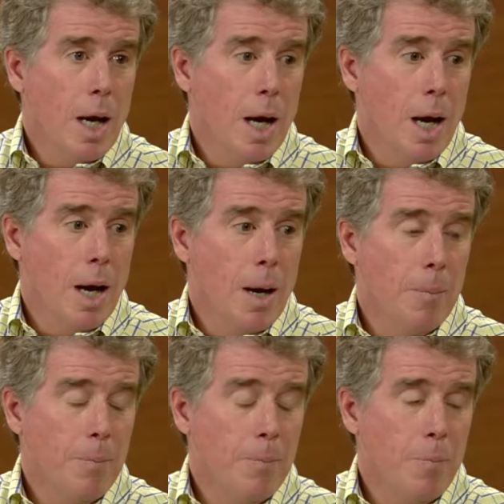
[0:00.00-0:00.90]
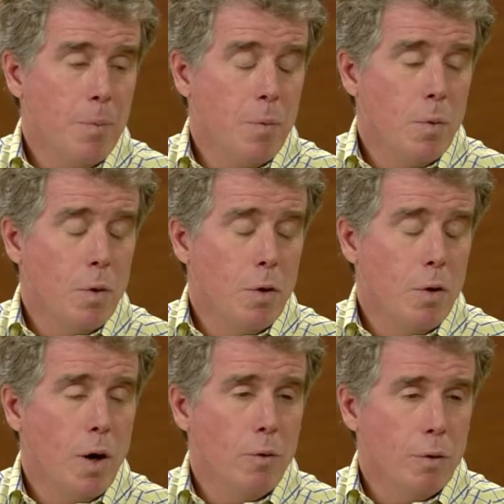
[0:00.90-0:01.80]
um,
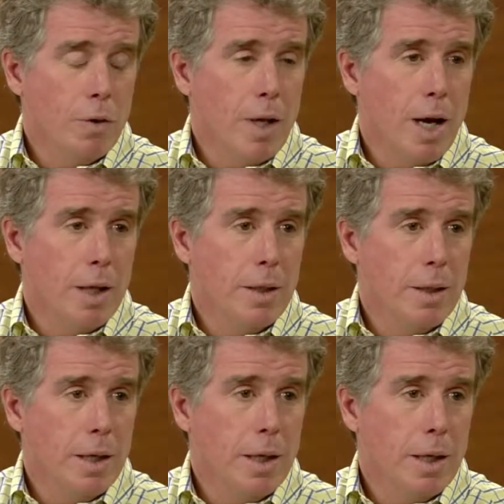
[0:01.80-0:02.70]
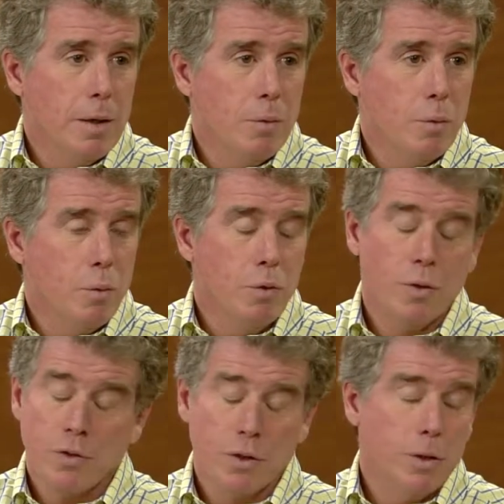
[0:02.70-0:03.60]
you know, I really had uh, was
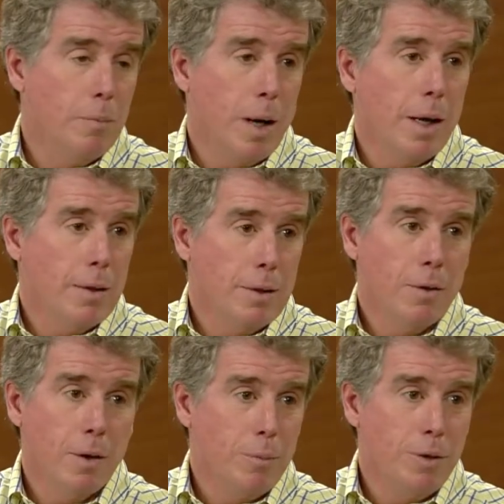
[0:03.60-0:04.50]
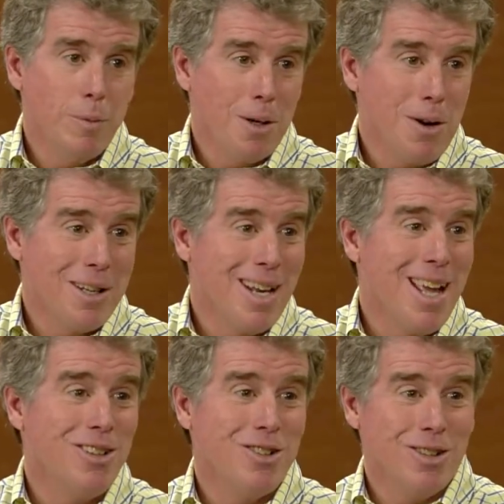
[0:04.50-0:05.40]
visited by you know I believe my guardian
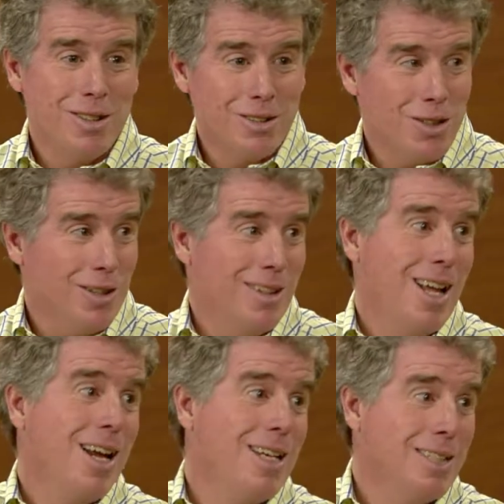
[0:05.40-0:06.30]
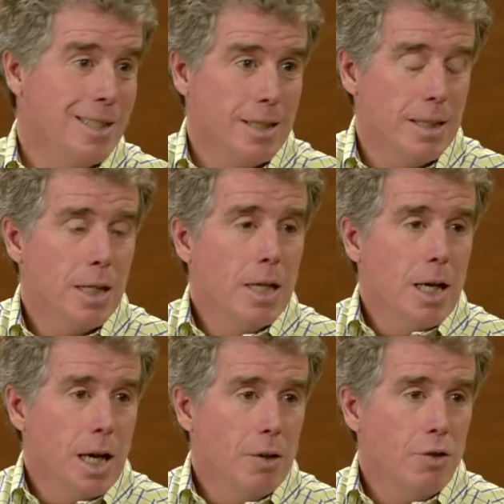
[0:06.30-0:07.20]
angel and saw the light and
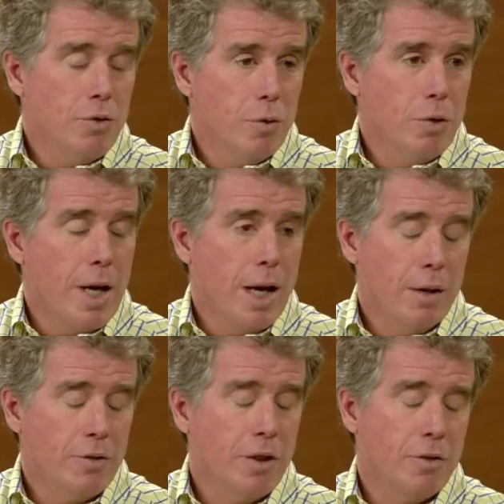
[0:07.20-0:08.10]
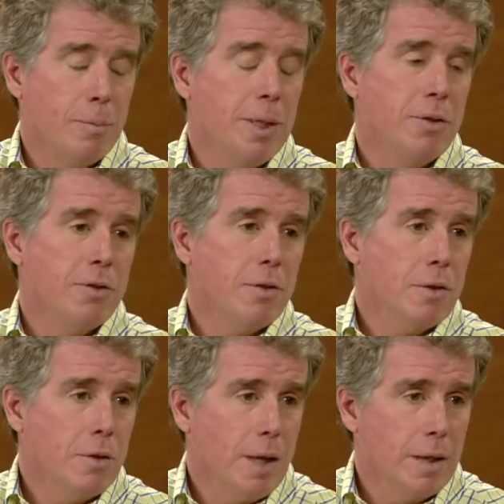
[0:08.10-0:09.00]
mm. and just really had a sense of peace
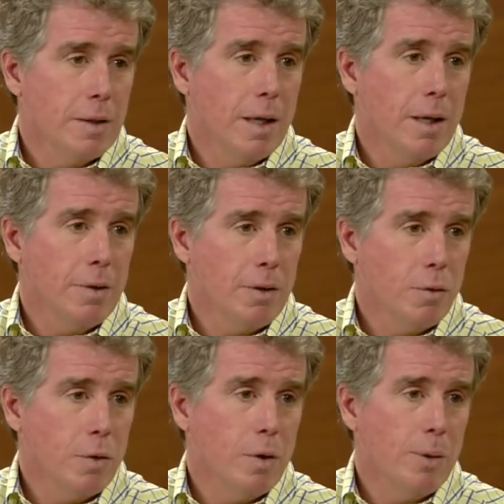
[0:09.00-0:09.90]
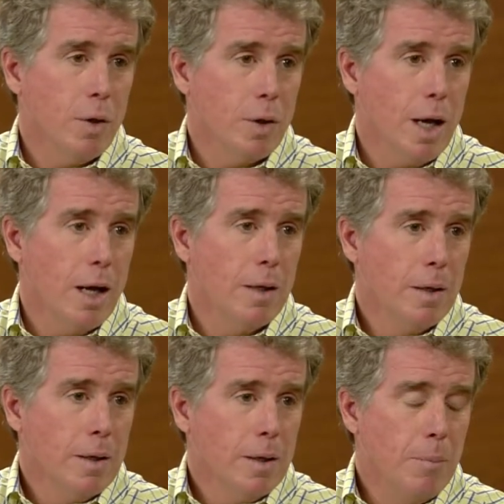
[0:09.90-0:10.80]
that uh, things were going to be okay.
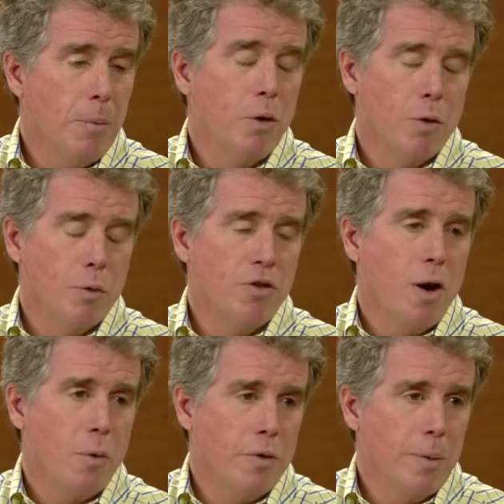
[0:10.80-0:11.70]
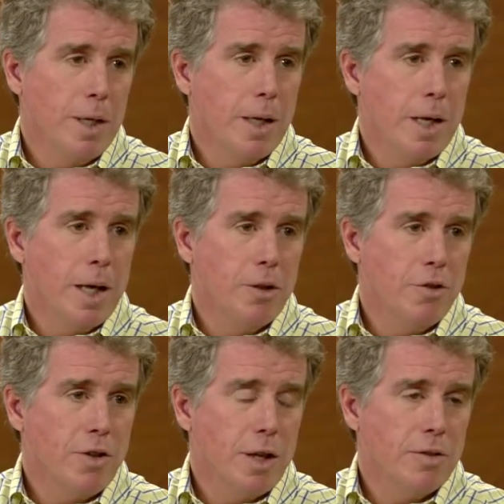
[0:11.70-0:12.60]
My brother was not with me, and I, I,
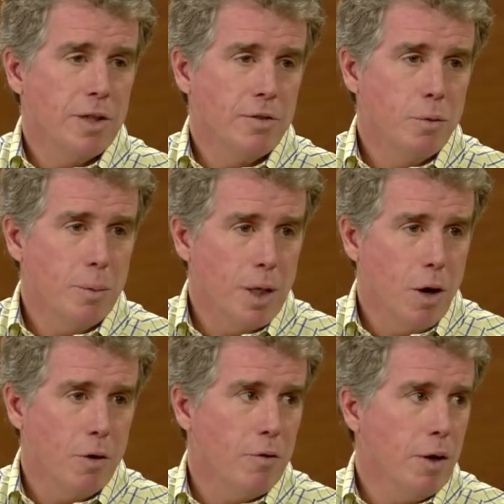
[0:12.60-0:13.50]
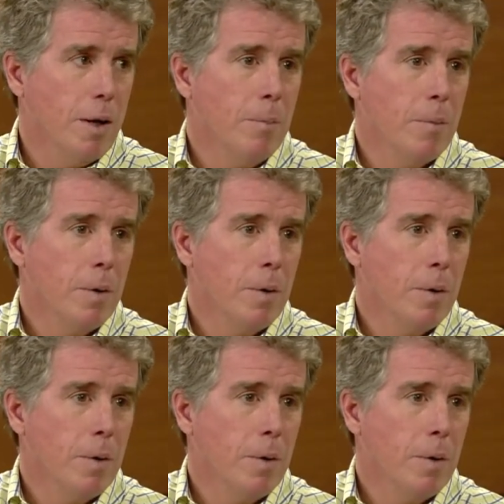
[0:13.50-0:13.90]
just had a sense it would be harder for him.